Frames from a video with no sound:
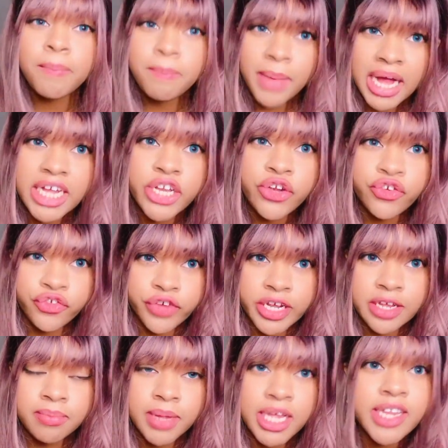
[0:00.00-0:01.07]
My
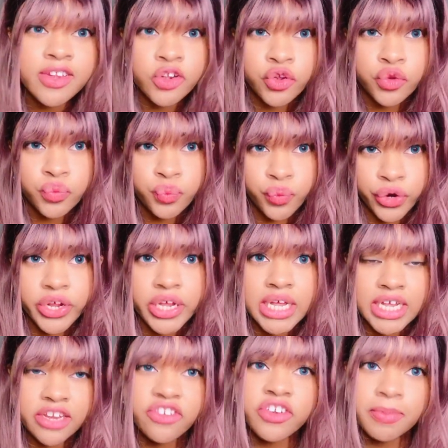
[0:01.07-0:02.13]
dream is to work
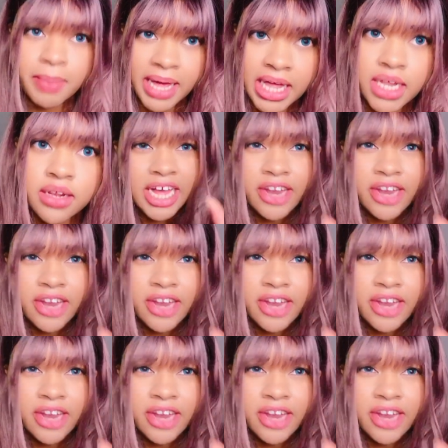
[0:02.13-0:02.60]
in Japan.